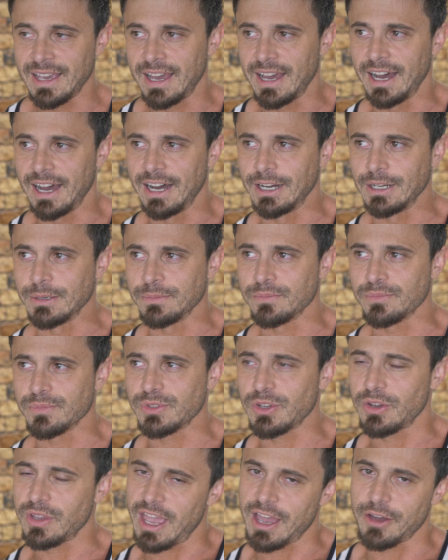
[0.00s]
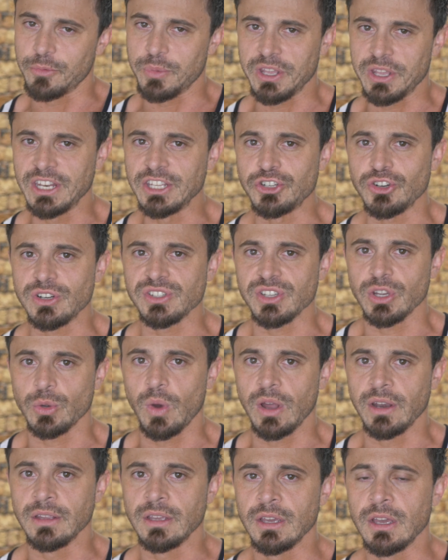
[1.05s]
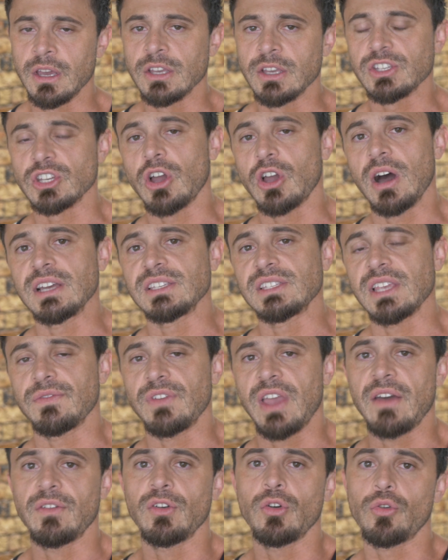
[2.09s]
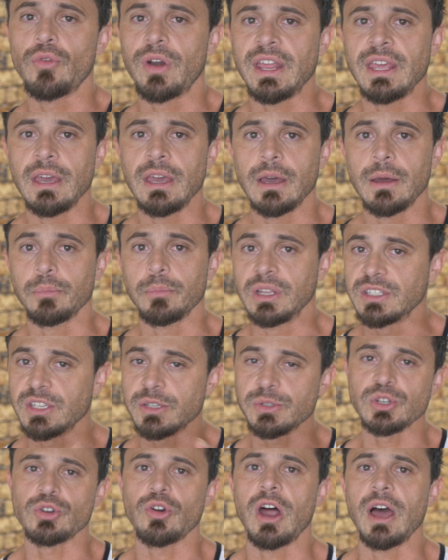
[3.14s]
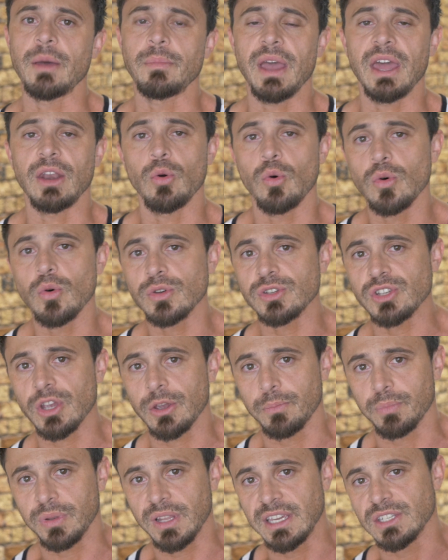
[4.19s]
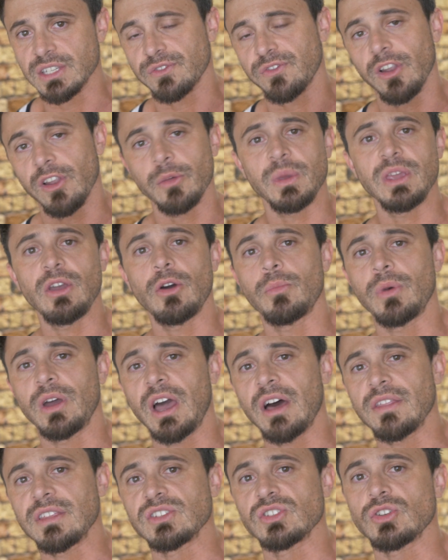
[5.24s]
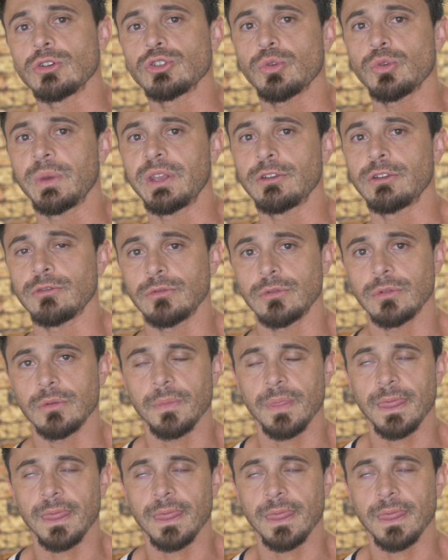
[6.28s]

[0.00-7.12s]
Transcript: So yeah, it'll be an interesting one. So guys, if you haven't already, please subscribe and also please follow me on my other social media,